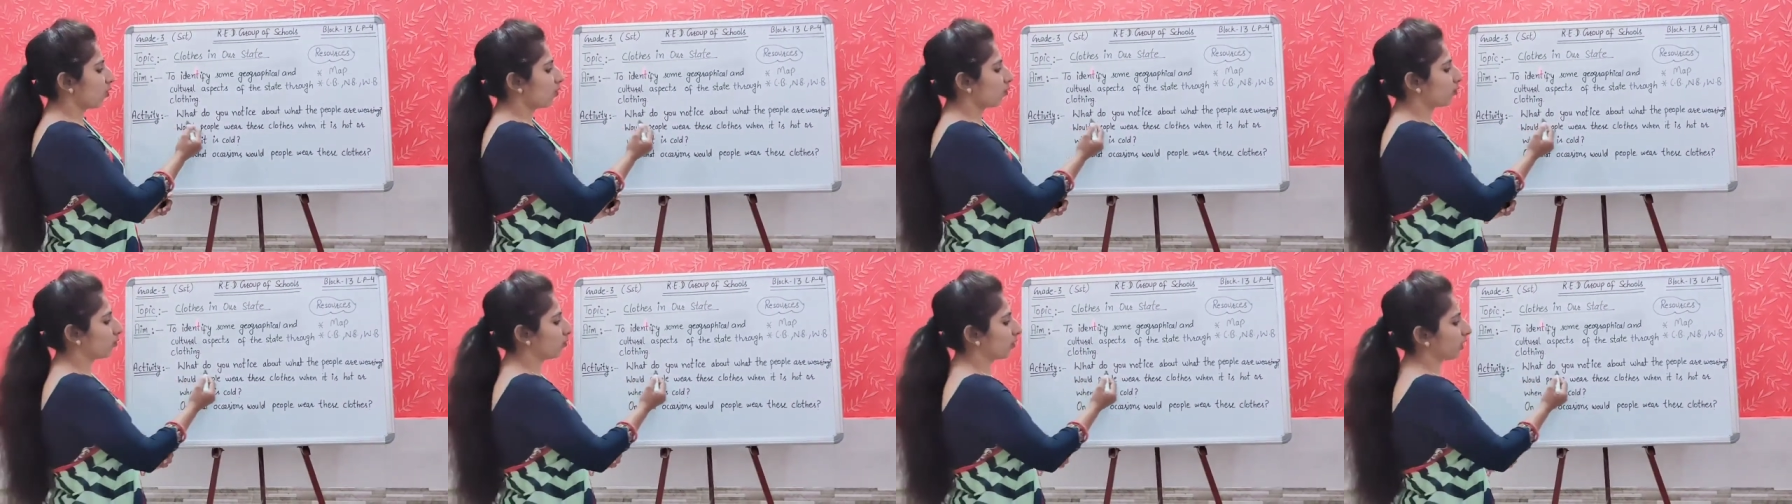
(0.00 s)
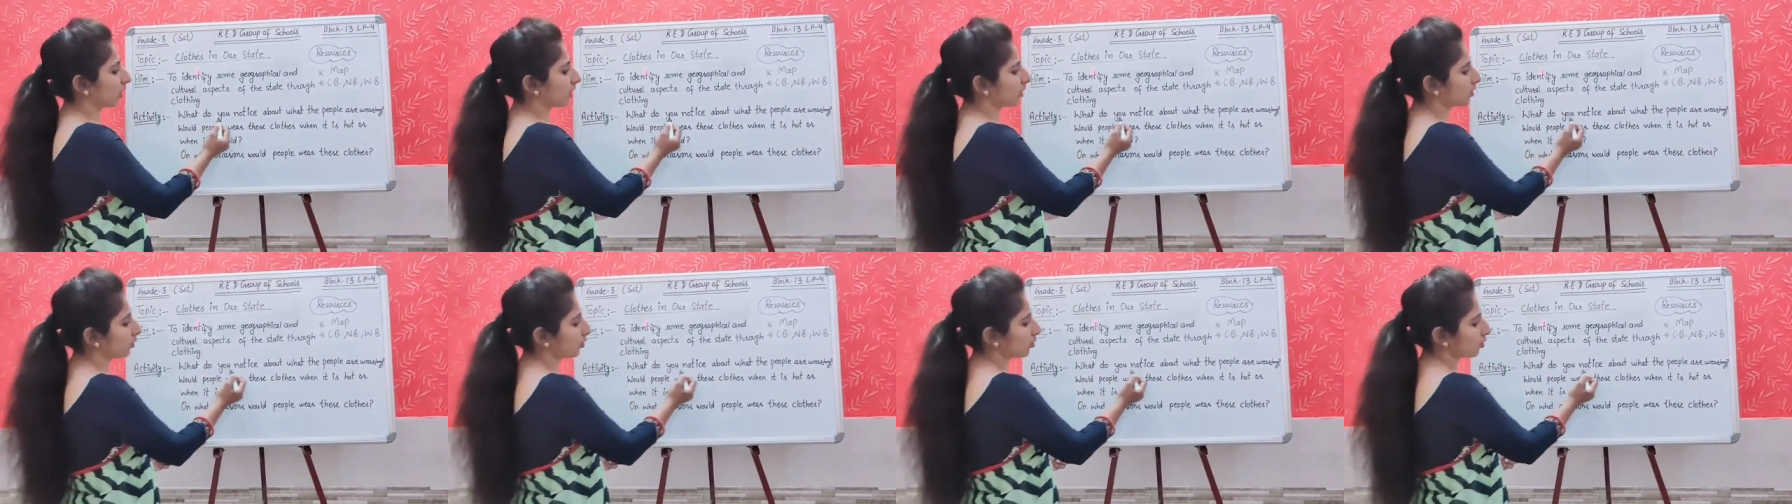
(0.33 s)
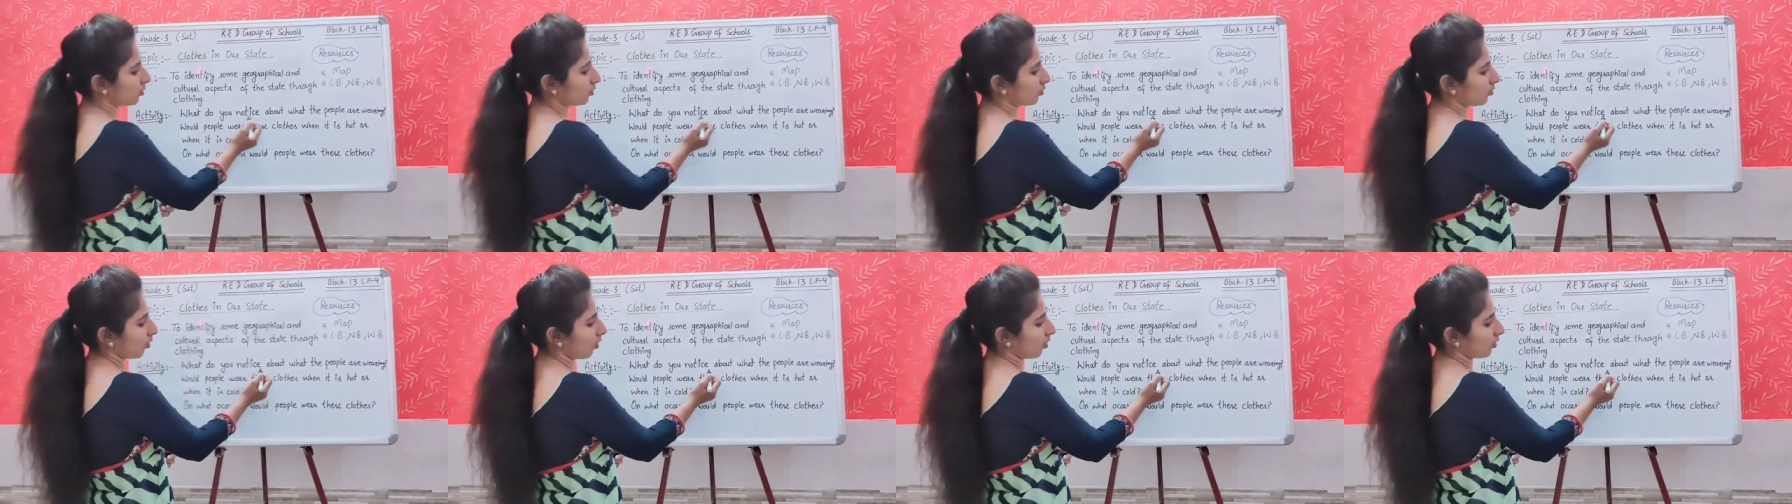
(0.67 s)
What do
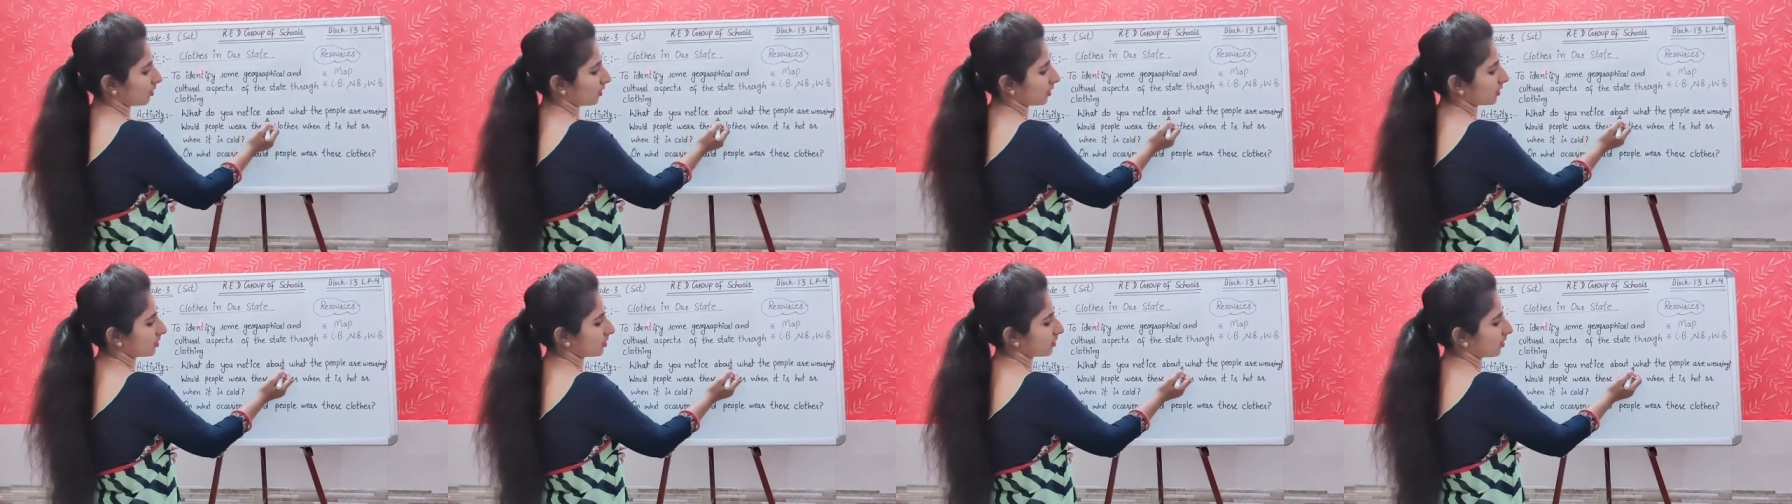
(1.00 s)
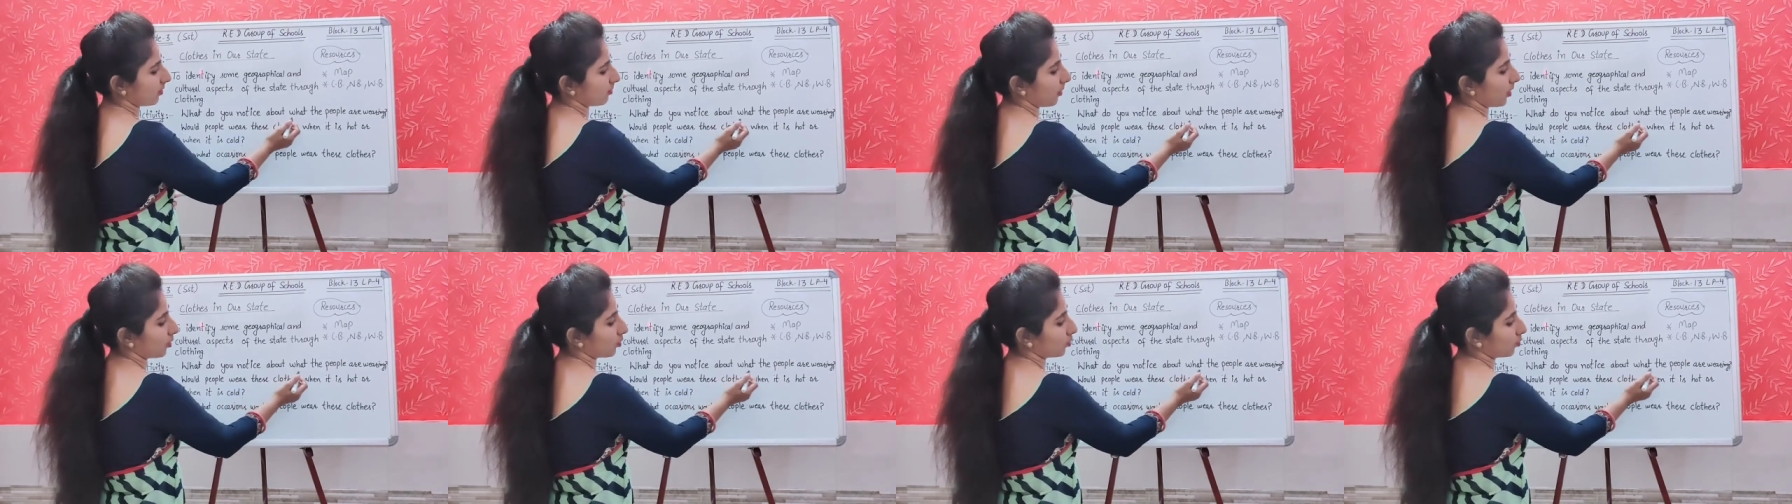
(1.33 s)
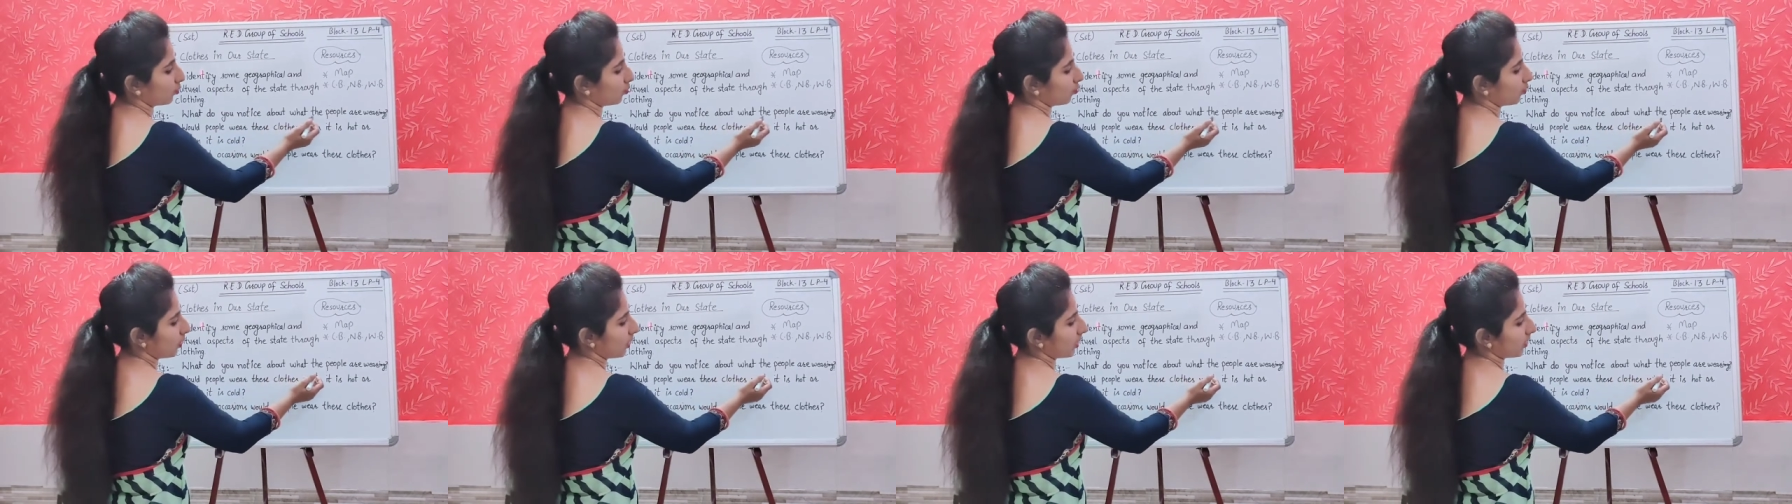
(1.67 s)
you notice
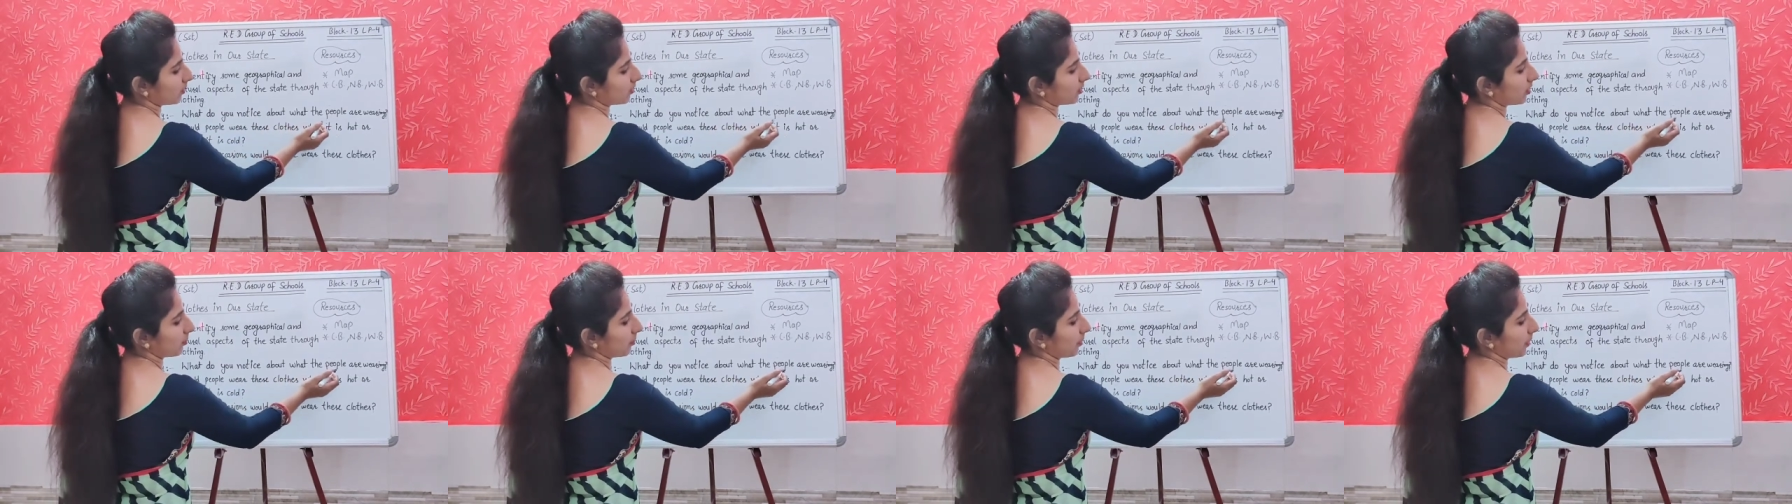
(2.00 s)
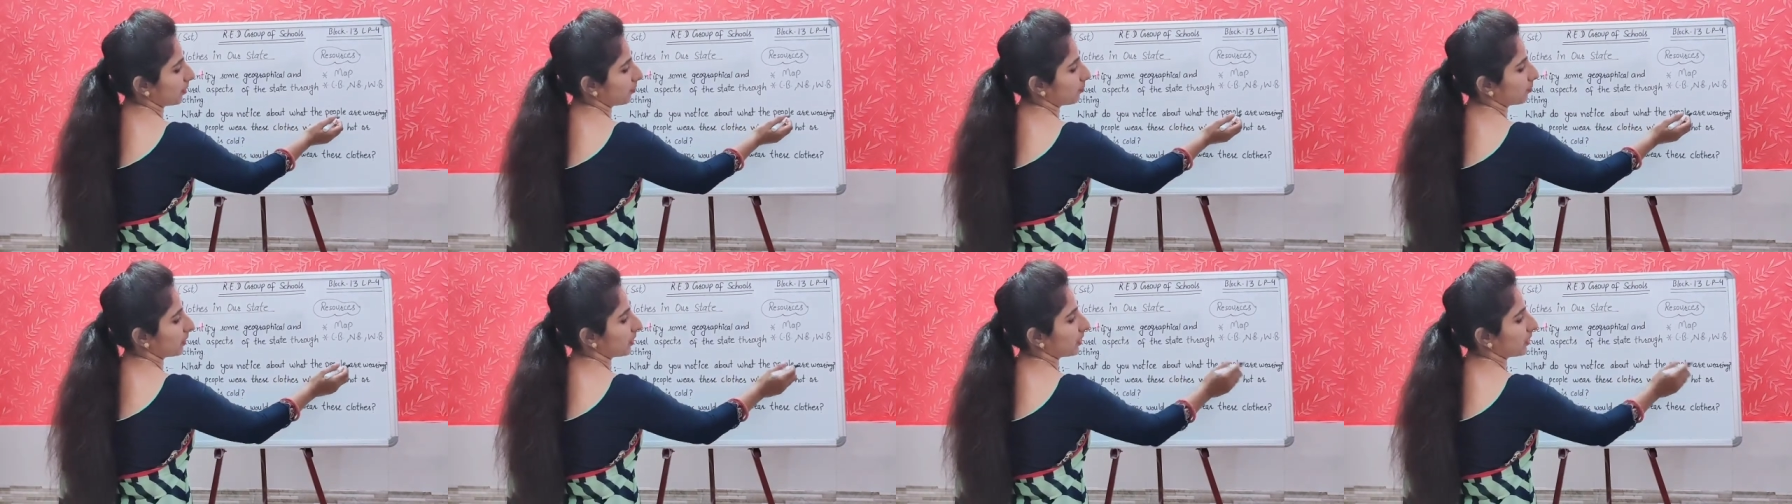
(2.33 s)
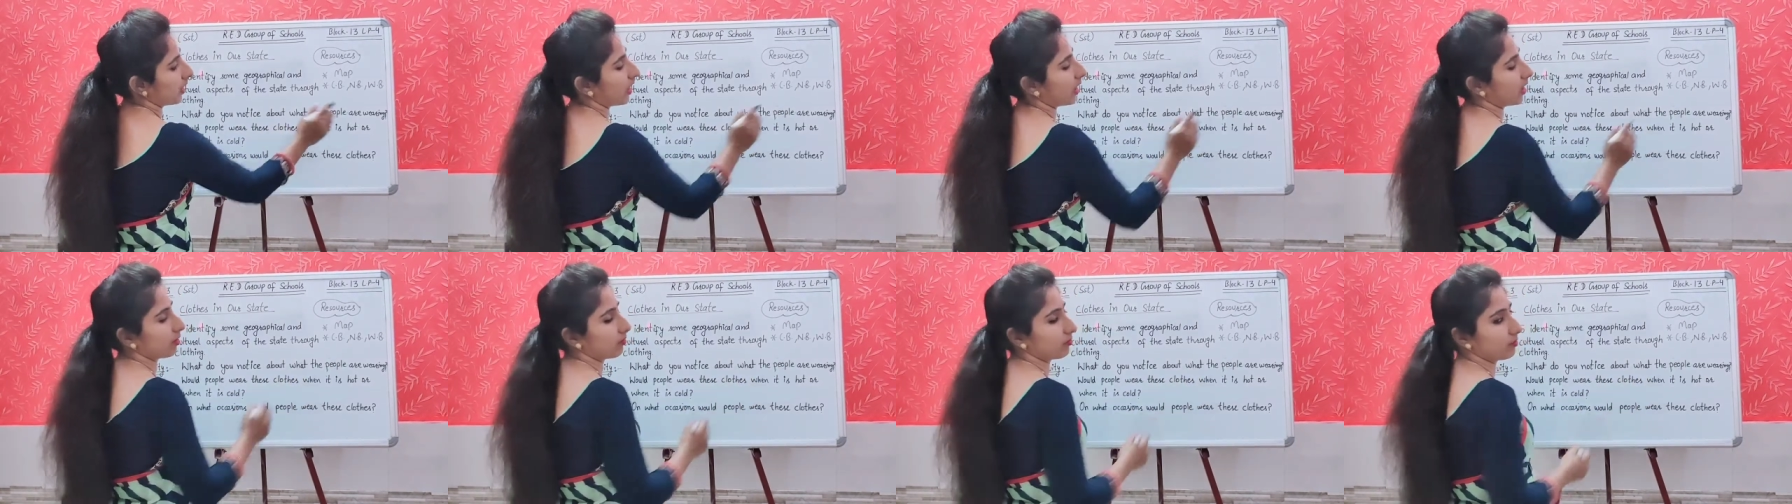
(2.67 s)
about what the people
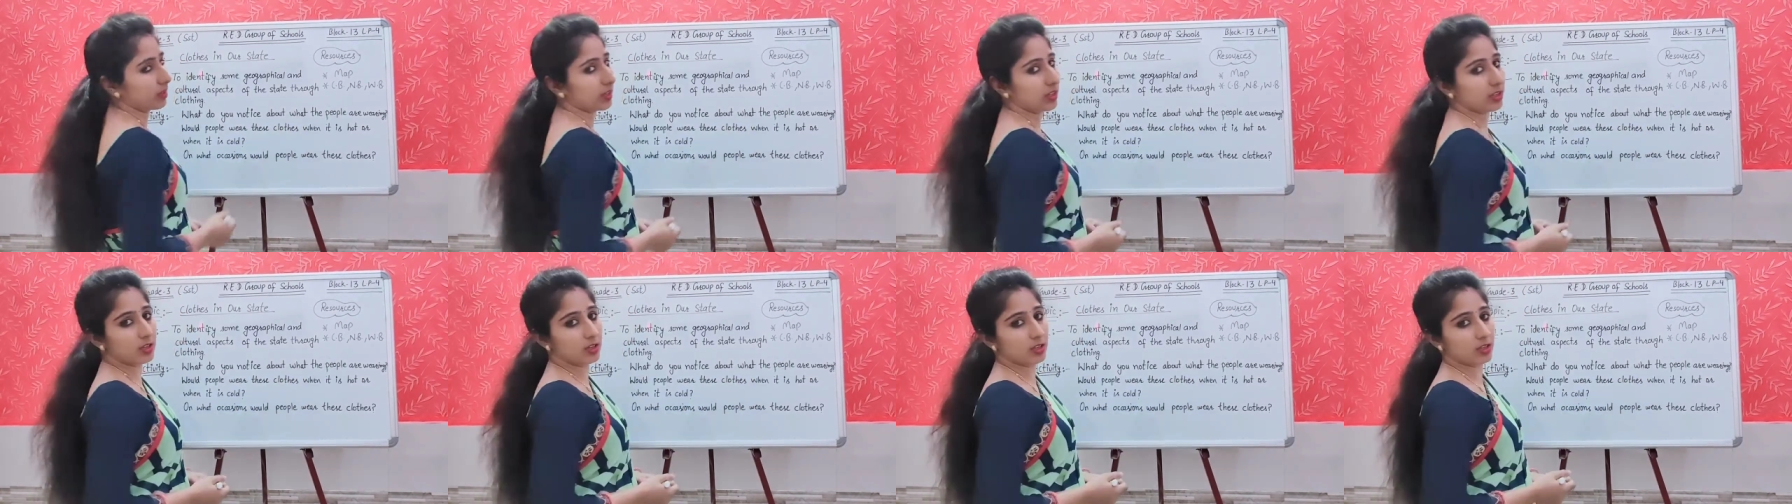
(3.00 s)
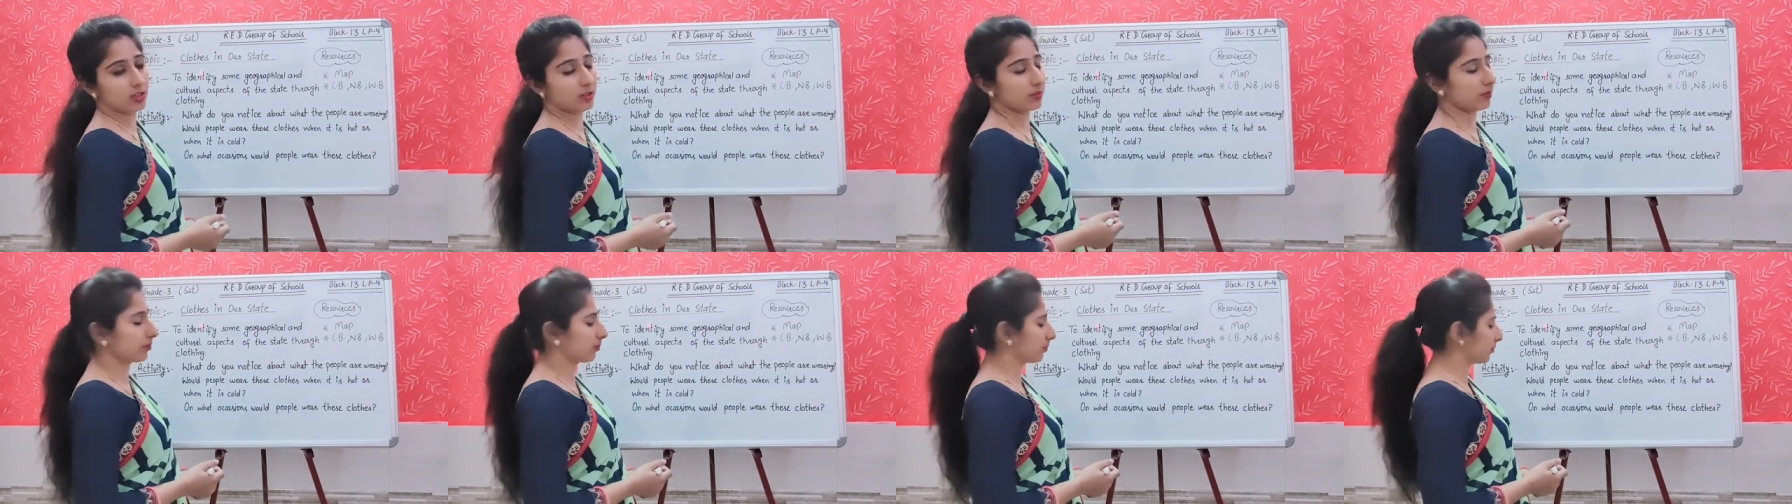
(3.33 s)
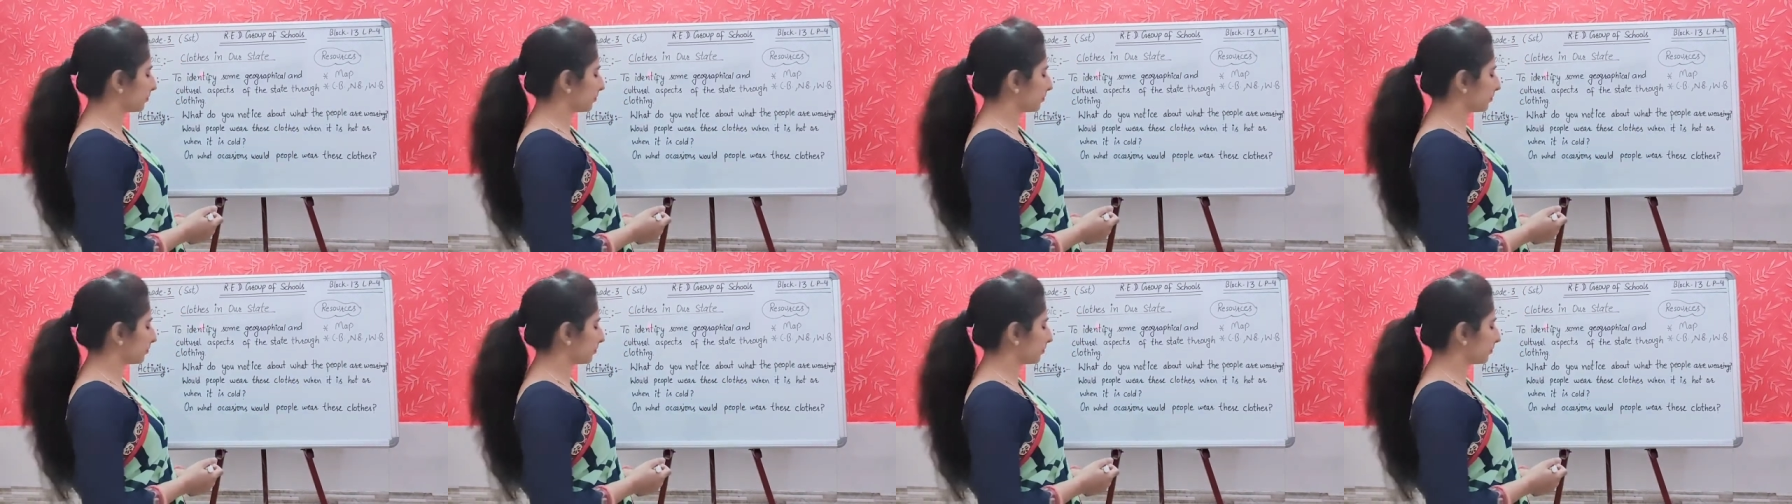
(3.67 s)
are wearing?